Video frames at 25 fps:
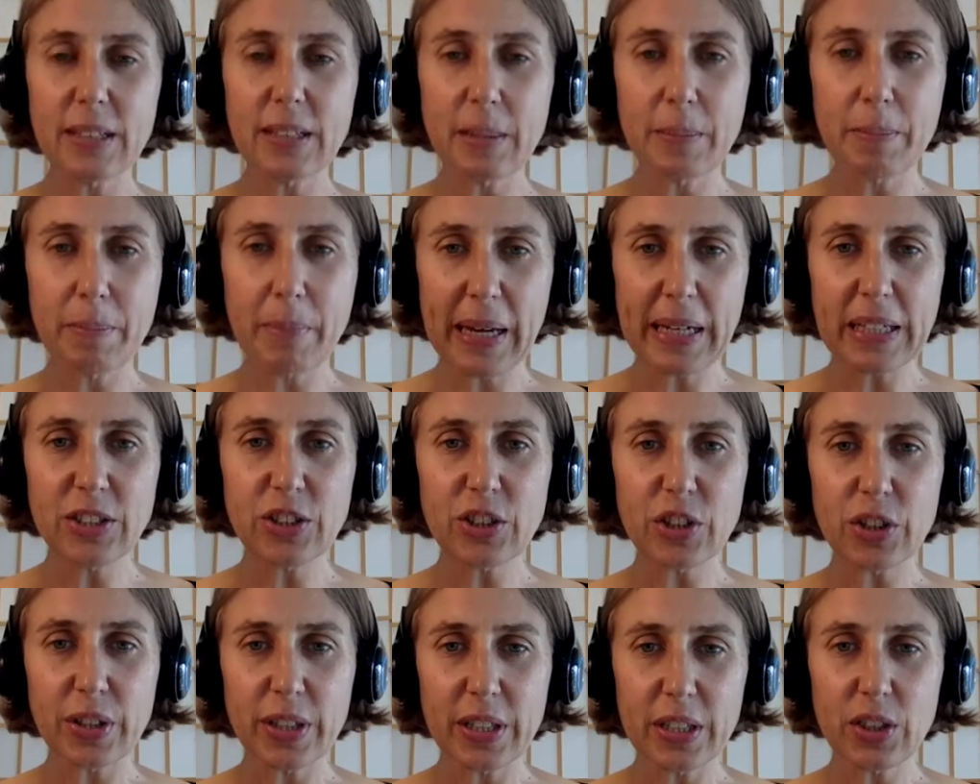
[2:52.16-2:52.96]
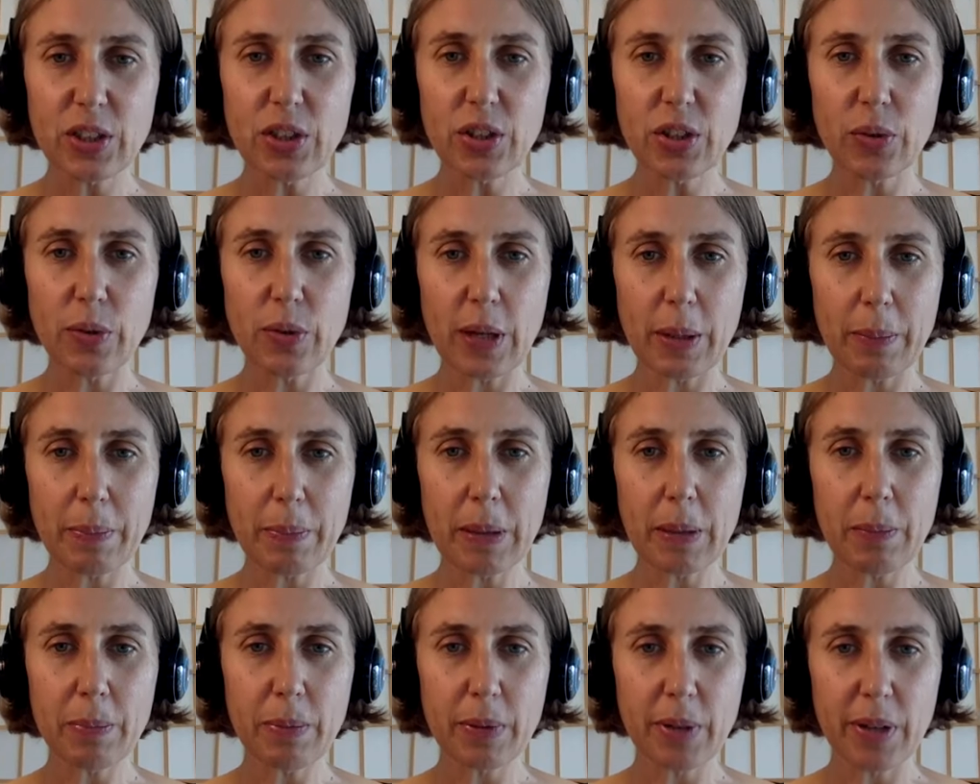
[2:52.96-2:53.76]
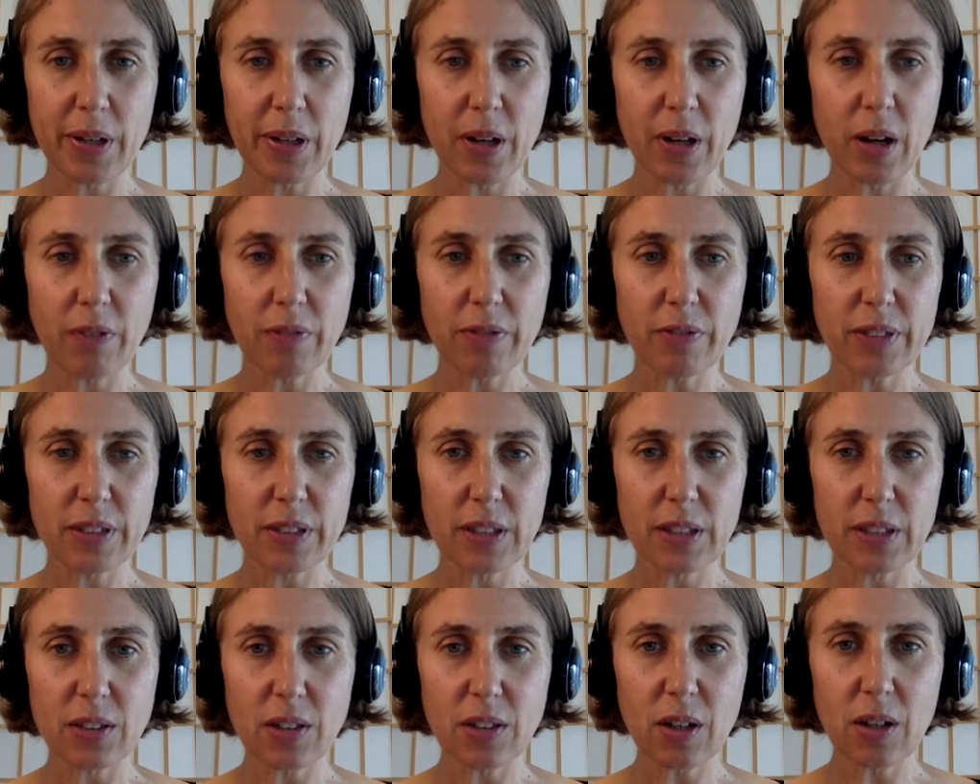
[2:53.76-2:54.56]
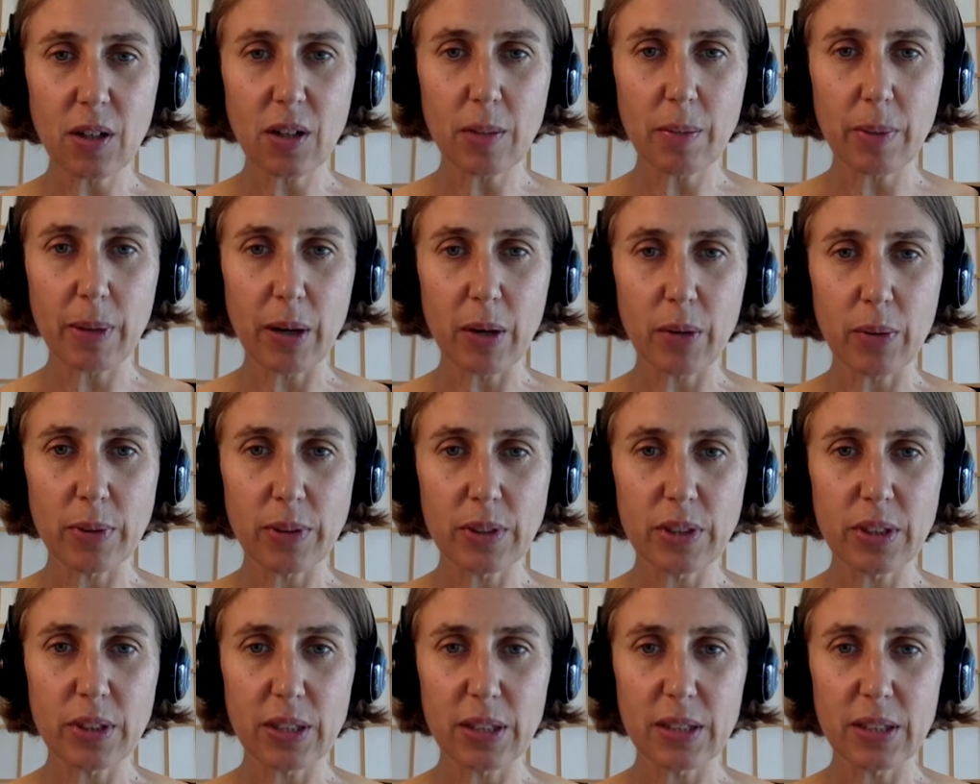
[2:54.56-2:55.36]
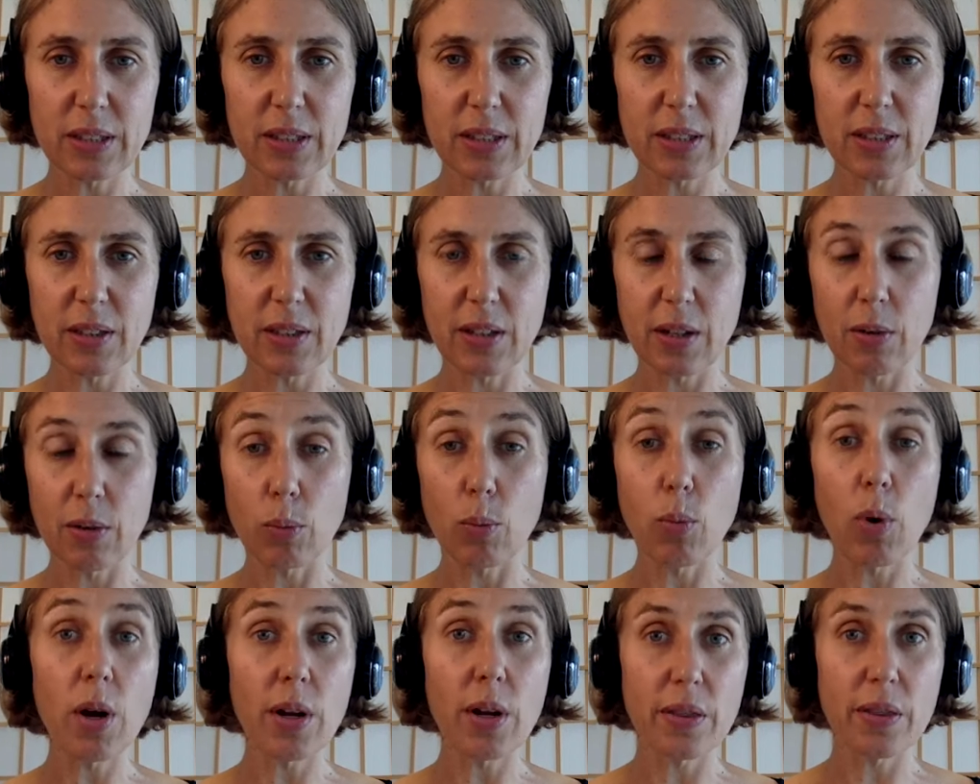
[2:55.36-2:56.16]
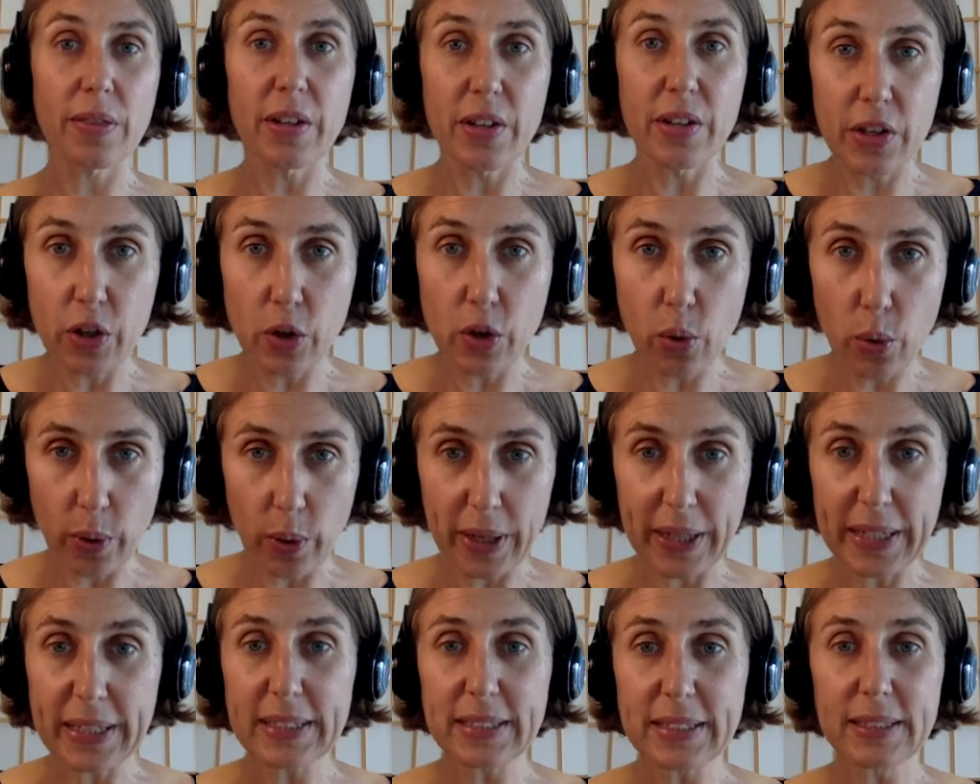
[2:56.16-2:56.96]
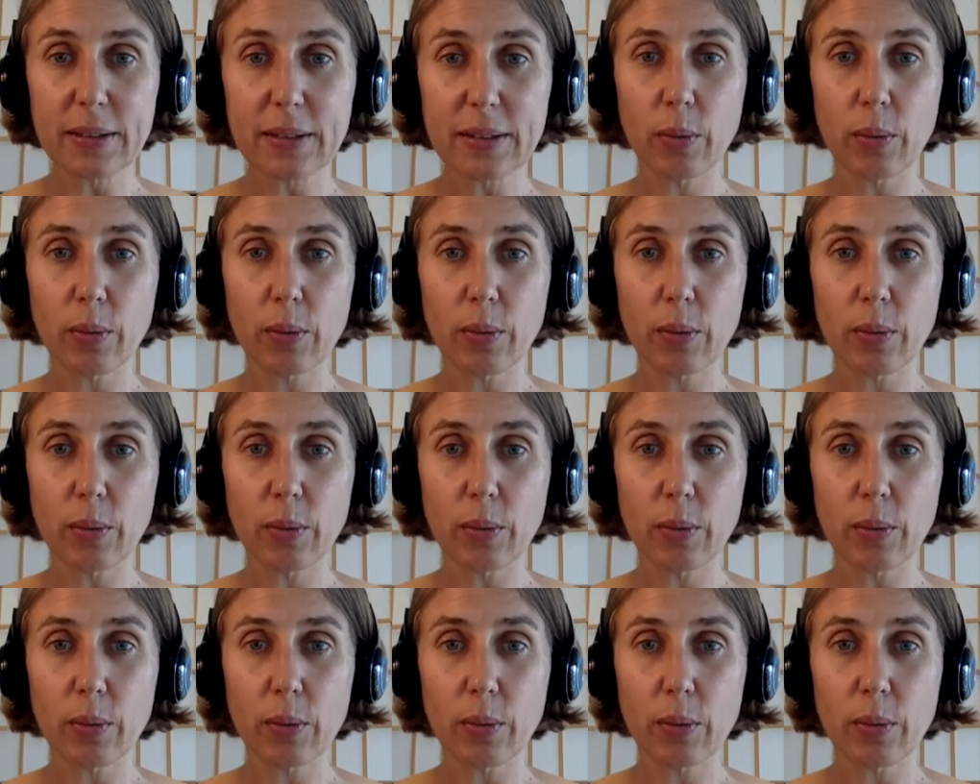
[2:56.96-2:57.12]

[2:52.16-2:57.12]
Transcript: a major issue that people in offices talk about, which is the noise.